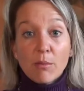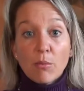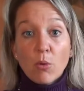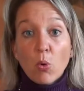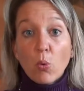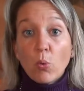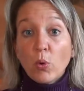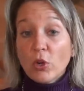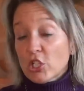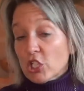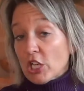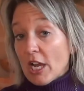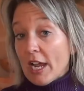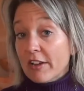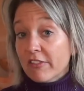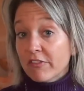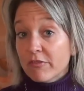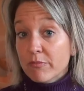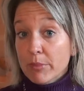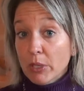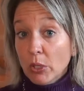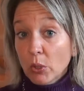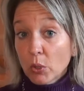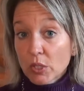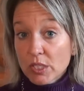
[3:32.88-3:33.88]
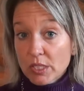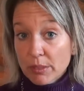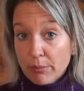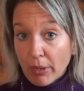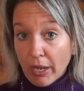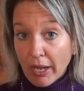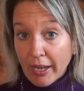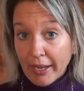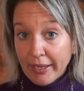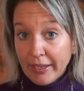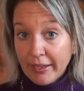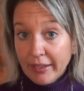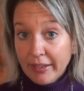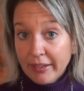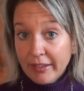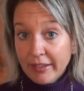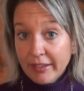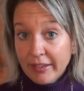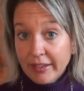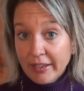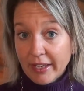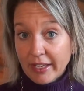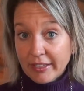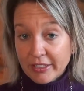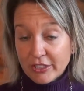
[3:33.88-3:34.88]
which kind of milk to buy
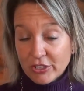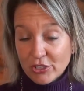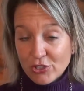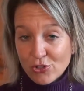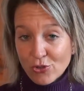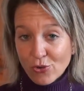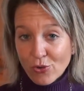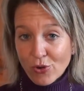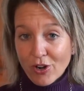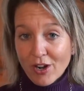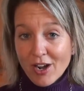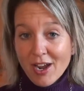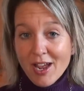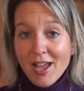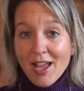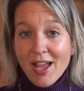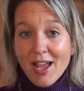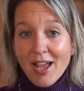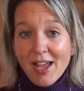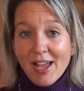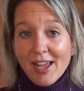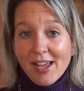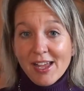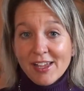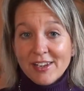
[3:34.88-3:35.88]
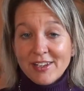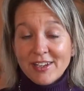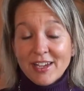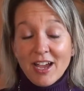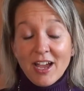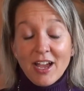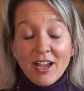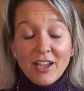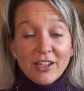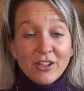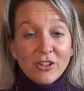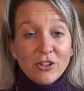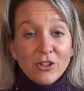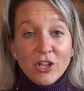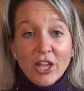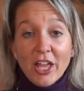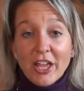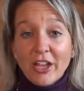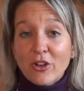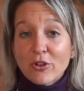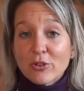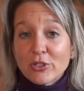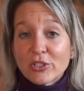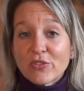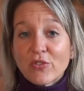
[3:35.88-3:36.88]
at the store. And
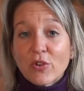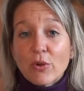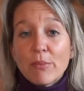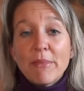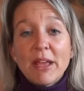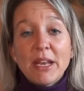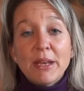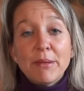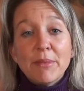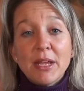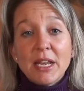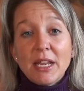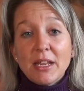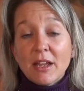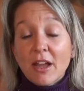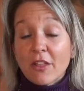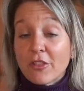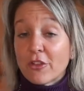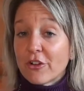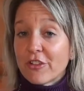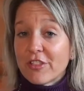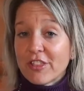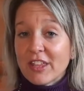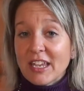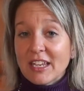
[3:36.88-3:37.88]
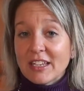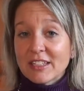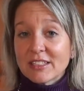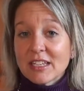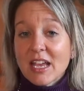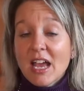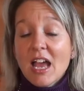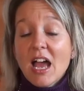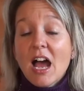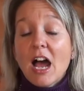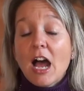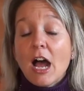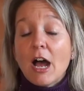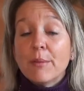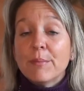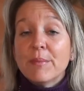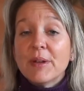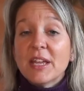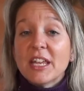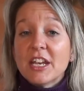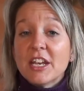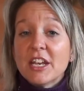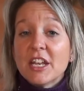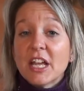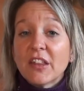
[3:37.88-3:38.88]
it goes for many, many other things.
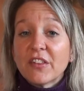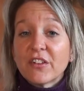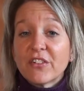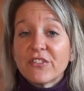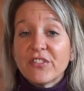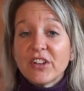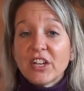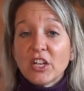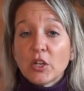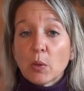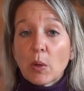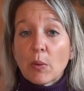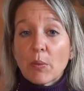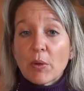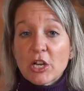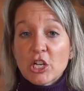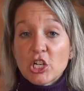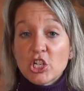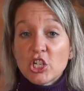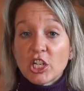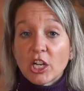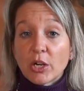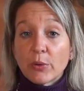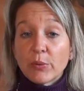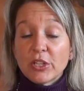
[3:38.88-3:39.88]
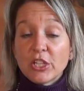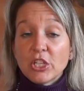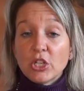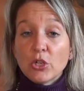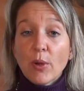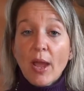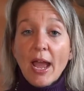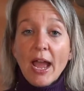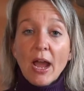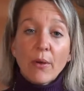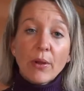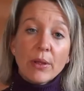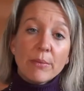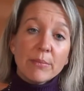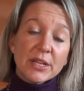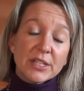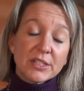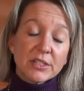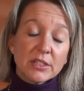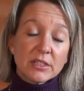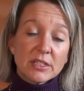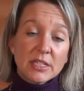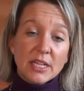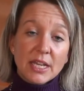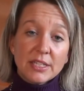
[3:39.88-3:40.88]
In another video, I want to share with you how I
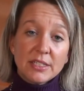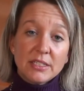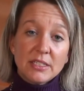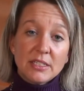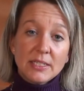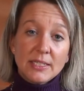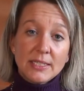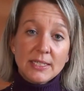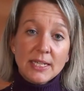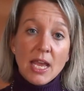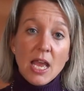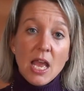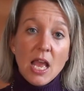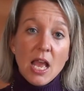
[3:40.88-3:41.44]
muscle tested